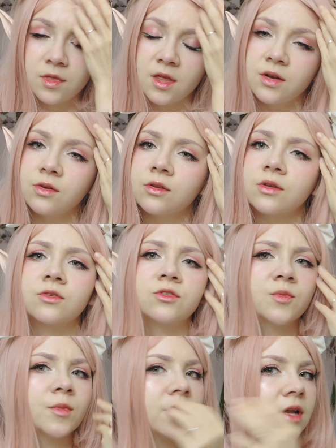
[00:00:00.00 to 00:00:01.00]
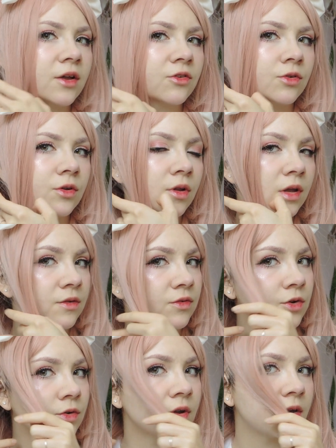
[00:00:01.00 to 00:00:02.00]
They don't look super natural
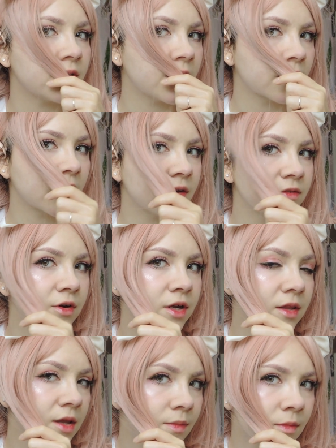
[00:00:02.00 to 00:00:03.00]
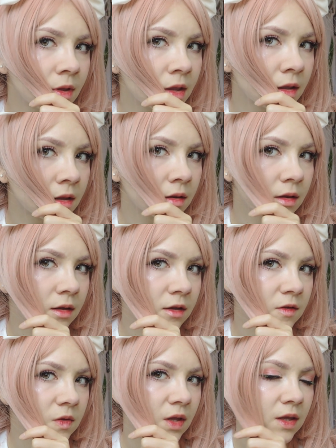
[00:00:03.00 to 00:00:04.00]
if you don't have hair covering them,
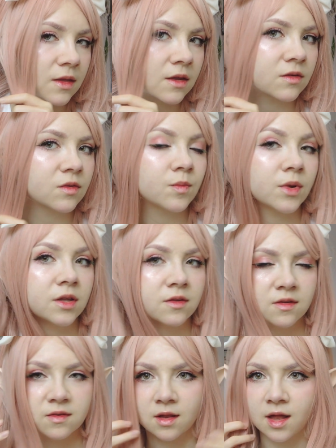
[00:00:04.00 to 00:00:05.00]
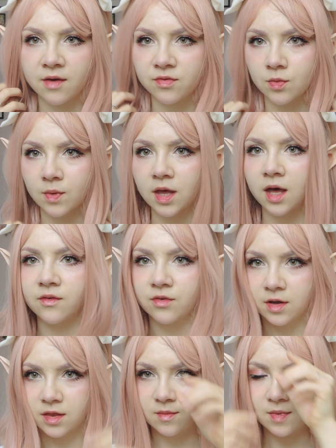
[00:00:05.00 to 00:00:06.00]
because it's like this, but since I'll have the wig
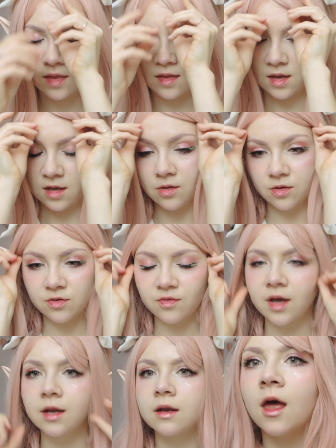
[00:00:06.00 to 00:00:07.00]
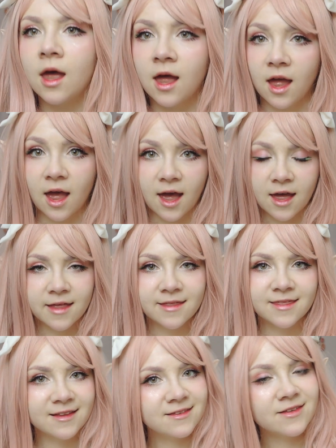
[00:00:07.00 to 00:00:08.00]
covering them, I think it looks fine.
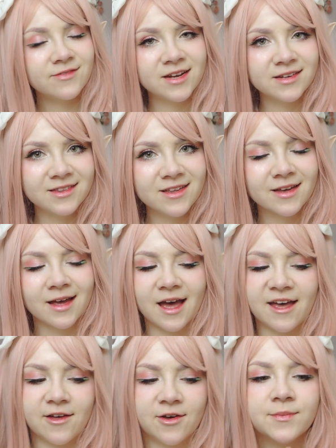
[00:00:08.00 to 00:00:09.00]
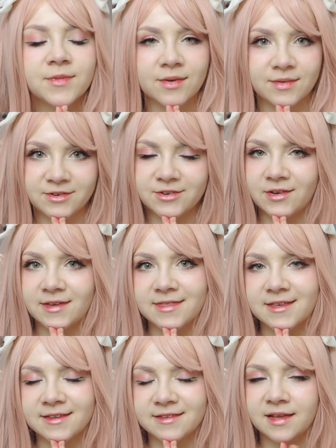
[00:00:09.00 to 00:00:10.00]
And that's the finished look. I hope you enjoyed
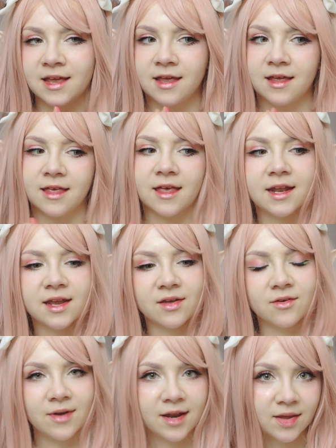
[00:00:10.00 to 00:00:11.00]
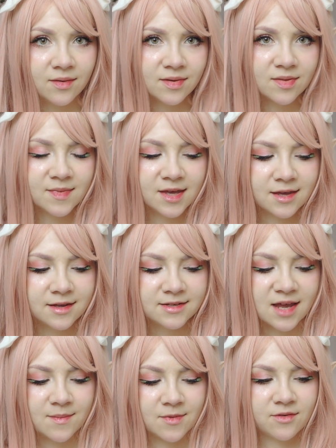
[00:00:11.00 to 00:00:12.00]
this getting ready with me
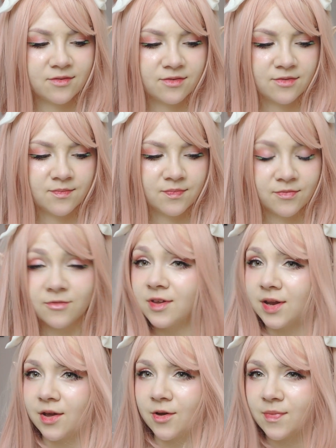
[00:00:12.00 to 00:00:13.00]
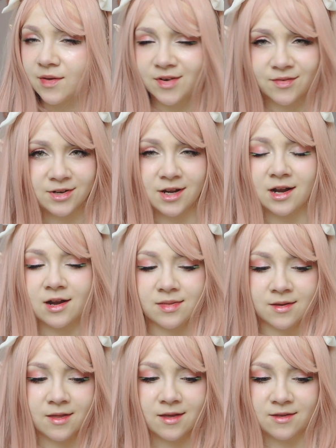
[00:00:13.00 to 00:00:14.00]
type of video. I've never done
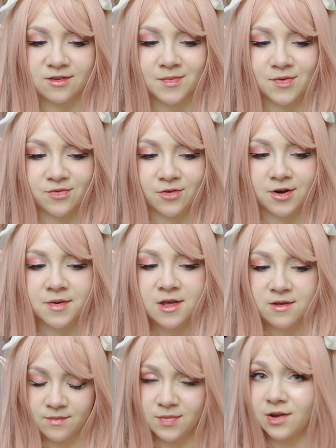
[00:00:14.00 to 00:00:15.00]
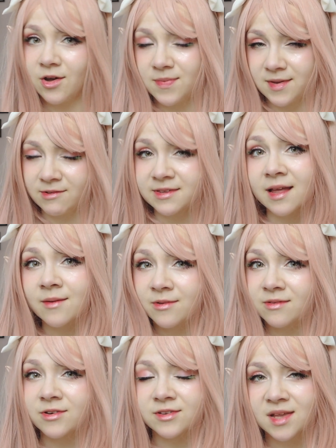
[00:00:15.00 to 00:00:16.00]
anything like this before, but I hope that it was
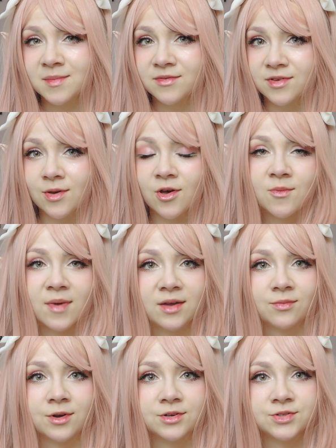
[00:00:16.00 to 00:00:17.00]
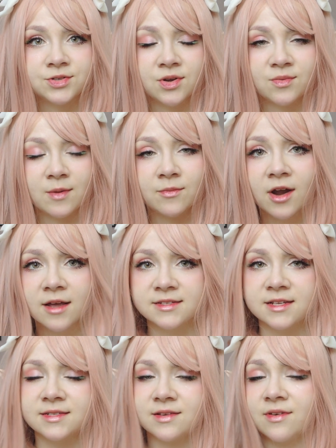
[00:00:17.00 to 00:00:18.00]
helpful for some of you who might want to know my
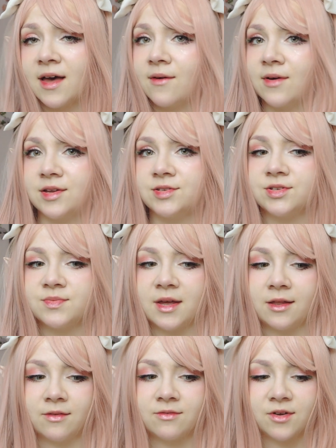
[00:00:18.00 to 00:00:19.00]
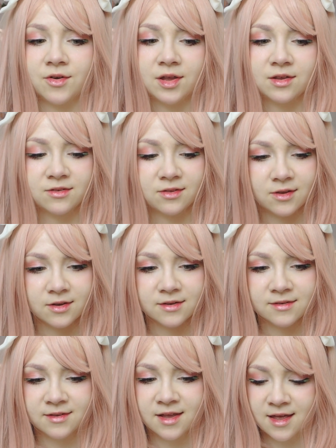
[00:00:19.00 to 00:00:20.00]
process of how I do my various
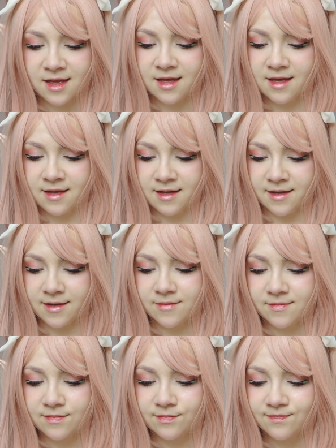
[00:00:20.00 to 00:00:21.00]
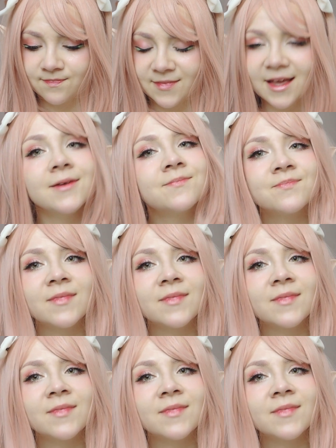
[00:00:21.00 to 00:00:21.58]
looks. Yeah.